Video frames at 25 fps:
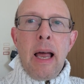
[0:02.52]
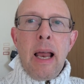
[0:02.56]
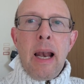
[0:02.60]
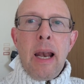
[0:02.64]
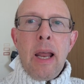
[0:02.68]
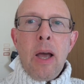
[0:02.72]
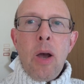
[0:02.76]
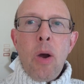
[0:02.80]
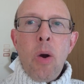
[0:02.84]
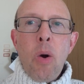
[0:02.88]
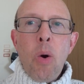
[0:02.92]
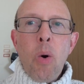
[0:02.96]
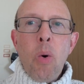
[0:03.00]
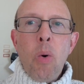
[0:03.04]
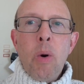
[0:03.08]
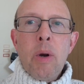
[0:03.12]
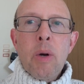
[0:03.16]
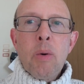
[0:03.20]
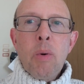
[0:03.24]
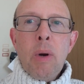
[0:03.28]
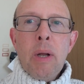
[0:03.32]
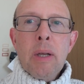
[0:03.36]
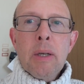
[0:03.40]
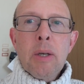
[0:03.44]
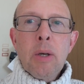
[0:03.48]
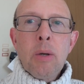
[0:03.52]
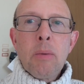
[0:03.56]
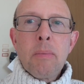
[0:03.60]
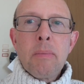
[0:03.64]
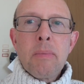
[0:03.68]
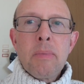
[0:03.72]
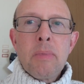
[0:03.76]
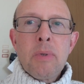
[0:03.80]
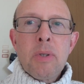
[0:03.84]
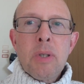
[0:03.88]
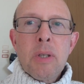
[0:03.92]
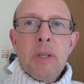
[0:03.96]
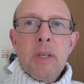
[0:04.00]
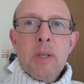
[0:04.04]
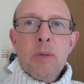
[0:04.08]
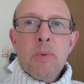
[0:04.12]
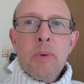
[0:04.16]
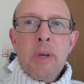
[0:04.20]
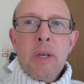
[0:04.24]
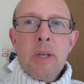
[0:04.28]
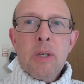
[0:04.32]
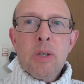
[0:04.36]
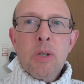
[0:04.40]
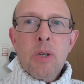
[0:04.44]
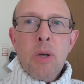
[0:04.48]
Hello and welcome to this
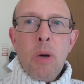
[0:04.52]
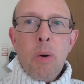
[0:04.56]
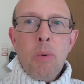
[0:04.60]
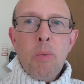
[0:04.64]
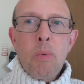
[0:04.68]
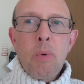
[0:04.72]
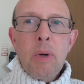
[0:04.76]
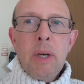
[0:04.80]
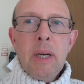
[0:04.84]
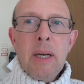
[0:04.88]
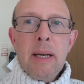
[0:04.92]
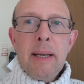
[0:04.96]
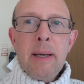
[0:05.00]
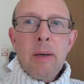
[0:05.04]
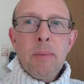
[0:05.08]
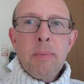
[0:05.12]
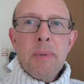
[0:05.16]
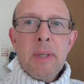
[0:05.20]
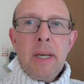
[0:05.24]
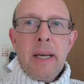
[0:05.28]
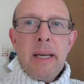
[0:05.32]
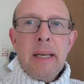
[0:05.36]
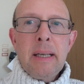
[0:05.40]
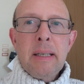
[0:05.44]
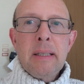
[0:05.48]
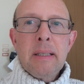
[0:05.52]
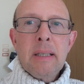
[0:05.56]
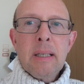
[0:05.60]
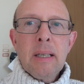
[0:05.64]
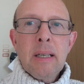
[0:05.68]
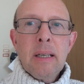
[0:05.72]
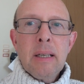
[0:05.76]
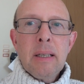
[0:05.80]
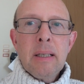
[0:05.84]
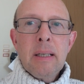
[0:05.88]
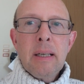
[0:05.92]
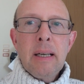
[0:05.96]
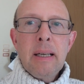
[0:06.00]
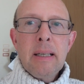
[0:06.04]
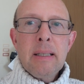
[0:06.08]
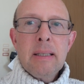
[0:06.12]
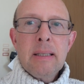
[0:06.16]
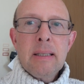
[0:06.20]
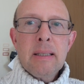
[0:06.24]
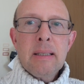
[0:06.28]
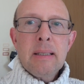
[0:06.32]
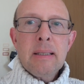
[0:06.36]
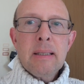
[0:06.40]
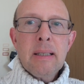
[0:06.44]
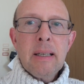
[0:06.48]
week's weekly update.
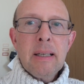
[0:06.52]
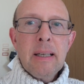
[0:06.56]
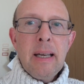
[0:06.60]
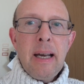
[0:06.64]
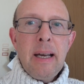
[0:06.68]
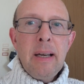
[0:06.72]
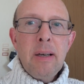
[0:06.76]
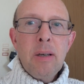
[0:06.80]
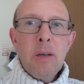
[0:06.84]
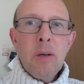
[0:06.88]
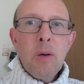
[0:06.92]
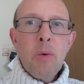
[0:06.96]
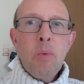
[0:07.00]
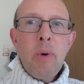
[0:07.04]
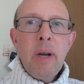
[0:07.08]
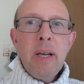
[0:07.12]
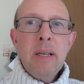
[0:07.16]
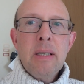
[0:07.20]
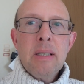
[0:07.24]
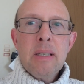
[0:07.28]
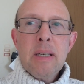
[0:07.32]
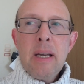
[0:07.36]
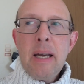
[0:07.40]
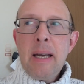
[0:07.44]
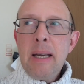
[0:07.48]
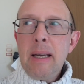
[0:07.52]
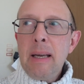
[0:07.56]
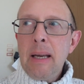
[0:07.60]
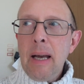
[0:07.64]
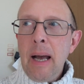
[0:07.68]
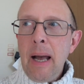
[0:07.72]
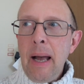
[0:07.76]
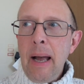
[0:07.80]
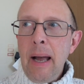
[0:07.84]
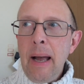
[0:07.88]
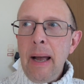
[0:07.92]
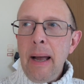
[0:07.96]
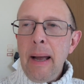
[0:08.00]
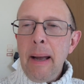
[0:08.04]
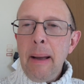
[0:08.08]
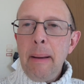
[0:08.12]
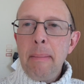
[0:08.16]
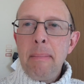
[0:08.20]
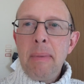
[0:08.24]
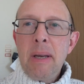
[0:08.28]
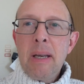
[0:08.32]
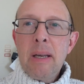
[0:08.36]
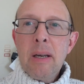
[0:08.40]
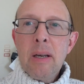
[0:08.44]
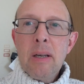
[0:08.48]
Yes, again on a Wednesday,
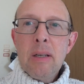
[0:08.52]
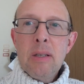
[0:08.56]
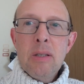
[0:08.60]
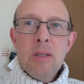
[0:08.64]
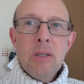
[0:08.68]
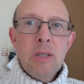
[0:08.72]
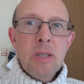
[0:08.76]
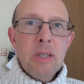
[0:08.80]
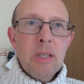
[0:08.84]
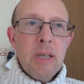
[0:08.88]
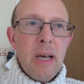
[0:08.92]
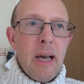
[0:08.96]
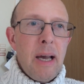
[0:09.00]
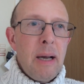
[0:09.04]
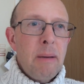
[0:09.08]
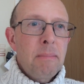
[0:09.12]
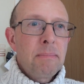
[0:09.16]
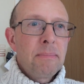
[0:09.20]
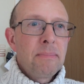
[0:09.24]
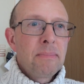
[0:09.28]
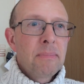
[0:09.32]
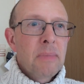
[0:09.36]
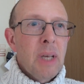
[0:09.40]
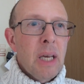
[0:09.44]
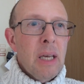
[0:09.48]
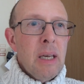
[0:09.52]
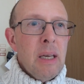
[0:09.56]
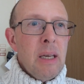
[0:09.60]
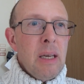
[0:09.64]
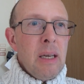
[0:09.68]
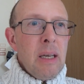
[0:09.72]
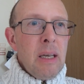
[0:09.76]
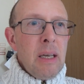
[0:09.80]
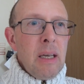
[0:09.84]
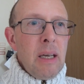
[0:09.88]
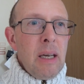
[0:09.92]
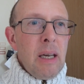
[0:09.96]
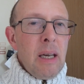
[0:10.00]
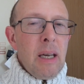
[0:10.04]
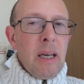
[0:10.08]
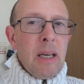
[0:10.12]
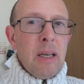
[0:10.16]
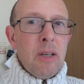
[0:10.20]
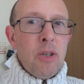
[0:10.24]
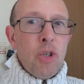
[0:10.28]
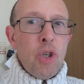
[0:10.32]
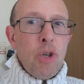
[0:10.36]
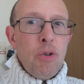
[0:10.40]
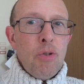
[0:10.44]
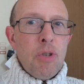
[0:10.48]
because
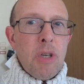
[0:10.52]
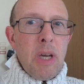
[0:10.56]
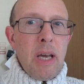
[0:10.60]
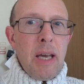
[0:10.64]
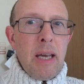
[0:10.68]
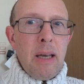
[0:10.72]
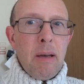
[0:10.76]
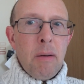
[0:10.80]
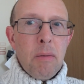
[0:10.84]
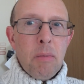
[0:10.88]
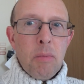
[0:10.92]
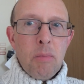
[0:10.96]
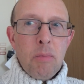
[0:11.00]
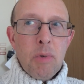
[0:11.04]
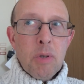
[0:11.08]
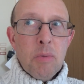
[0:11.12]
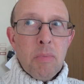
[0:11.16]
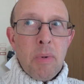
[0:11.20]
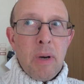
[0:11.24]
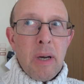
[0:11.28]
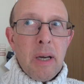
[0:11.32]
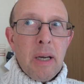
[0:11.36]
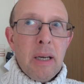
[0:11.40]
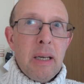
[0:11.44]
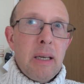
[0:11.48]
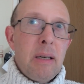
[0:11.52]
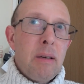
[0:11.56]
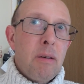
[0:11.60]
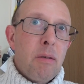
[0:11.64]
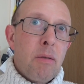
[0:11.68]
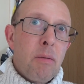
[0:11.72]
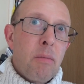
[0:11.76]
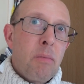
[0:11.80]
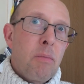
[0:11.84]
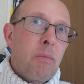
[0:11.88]
Tuesday was my